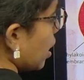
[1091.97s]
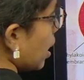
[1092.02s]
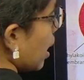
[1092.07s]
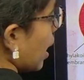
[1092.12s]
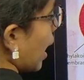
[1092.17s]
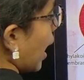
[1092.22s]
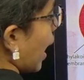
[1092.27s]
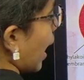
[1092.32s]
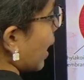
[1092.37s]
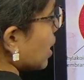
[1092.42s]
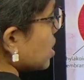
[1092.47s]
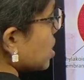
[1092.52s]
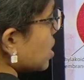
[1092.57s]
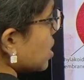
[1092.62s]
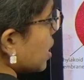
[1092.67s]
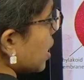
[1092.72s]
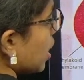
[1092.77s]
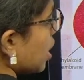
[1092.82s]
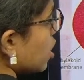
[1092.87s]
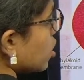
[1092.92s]
and C
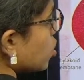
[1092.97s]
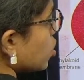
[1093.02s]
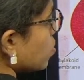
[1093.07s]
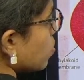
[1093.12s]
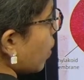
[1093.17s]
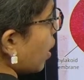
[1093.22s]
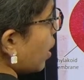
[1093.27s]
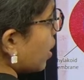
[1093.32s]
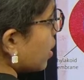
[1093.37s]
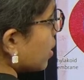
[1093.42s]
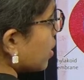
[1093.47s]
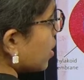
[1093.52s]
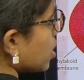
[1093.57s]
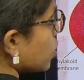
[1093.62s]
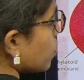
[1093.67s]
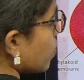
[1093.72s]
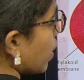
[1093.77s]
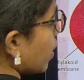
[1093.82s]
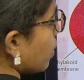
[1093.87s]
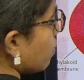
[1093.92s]
is what? This
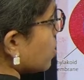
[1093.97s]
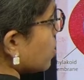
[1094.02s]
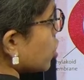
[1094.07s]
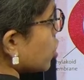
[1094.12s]
one which is